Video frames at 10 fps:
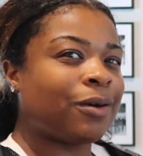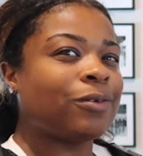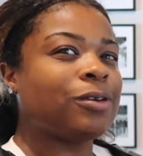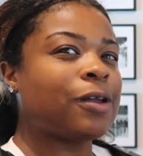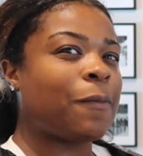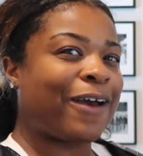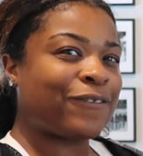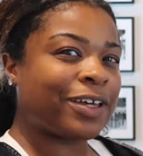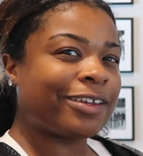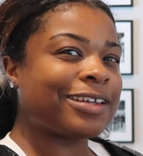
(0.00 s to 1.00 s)
you know, my
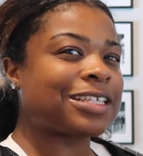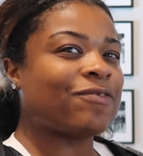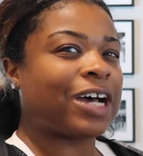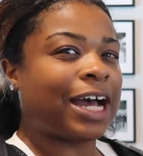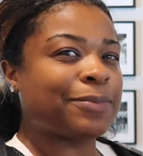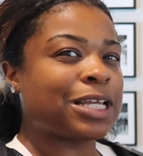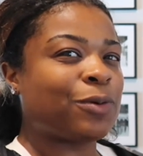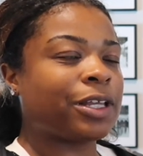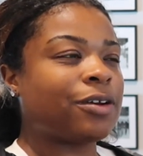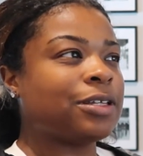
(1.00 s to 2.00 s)
feelings and vibes I
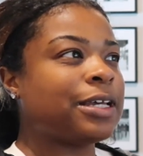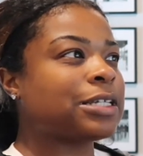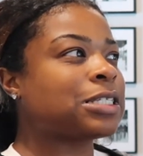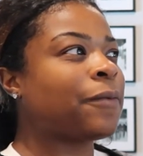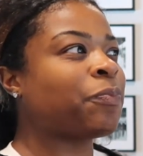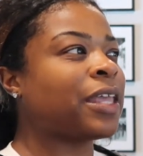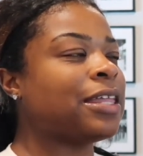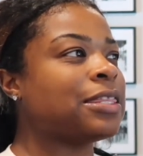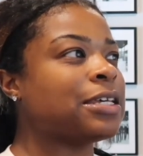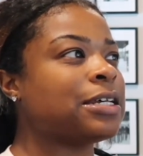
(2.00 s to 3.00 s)
want to go next.
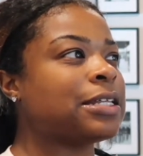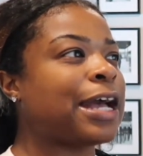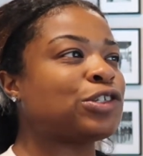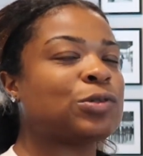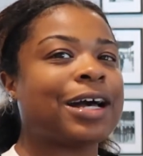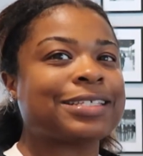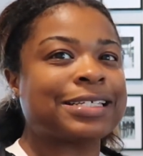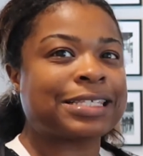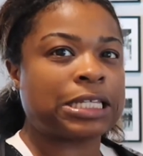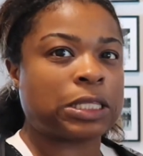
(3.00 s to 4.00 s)
And then as you guys
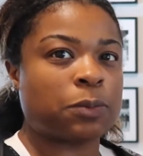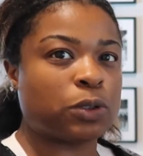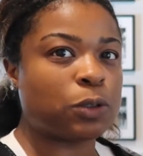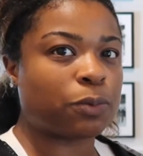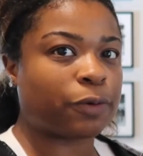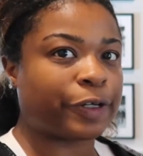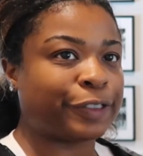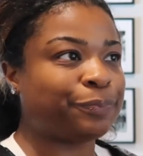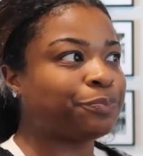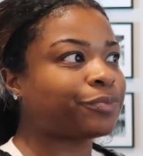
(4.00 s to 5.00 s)
can see in the mood
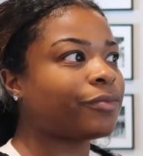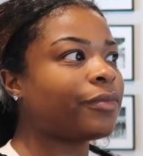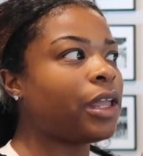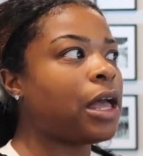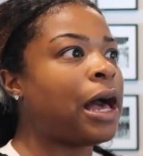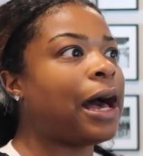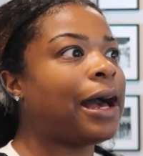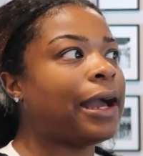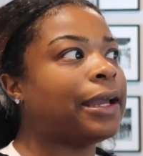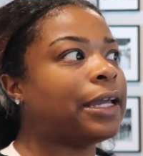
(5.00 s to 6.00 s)
board,
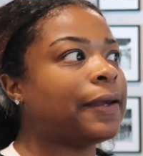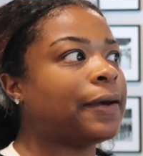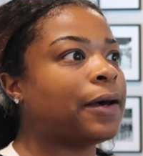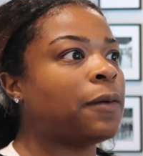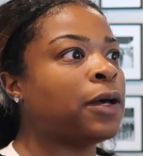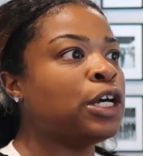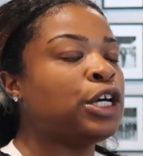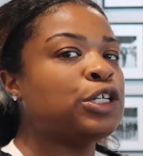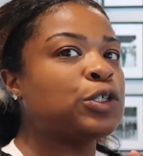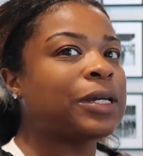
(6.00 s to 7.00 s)
I am
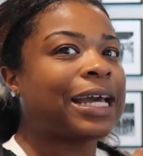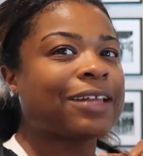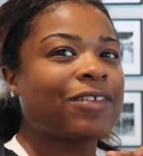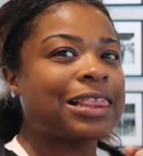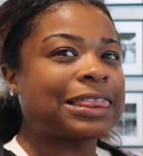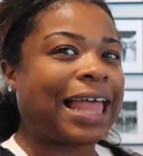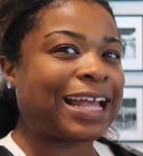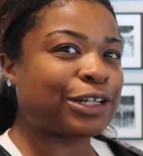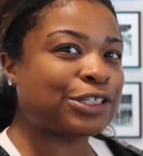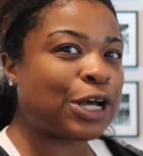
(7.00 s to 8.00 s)
doing kind of a
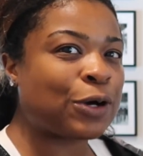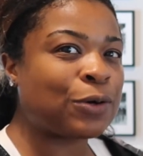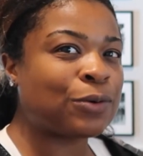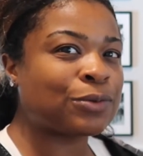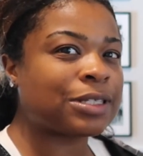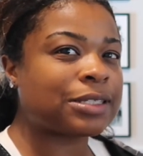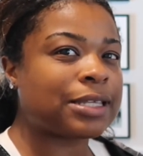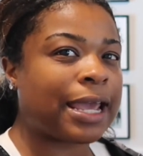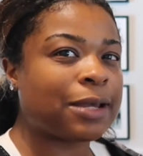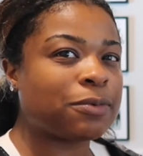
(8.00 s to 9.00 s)
lighter toned
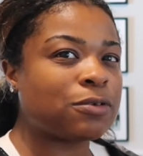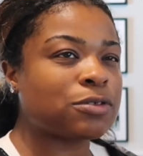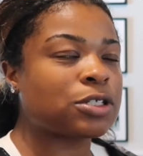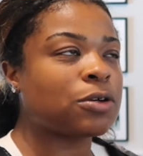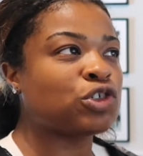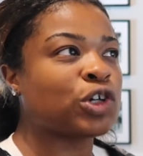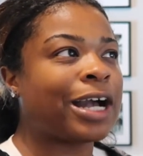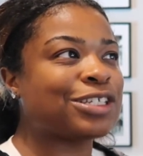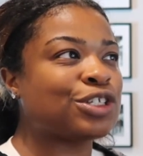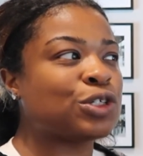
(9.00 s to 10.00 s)
table. So
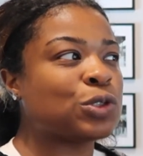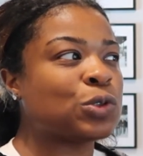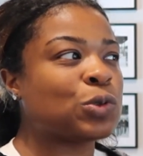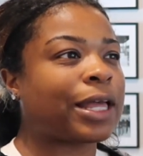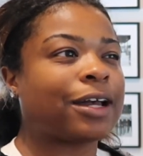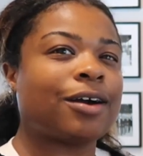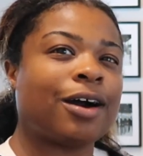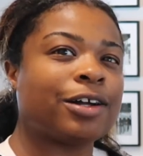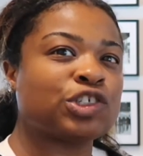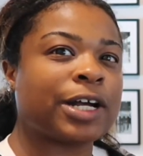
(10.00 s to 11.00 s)
trying to do like a
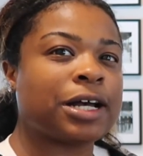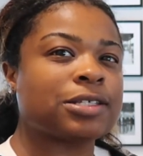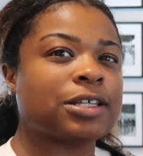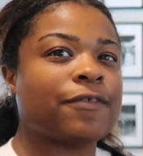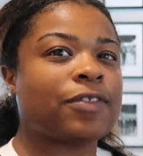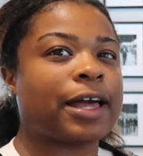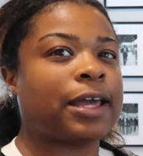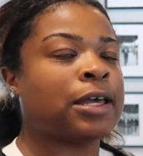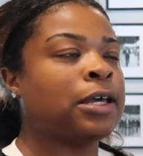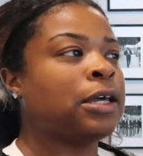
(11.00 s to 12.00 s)
contrast of like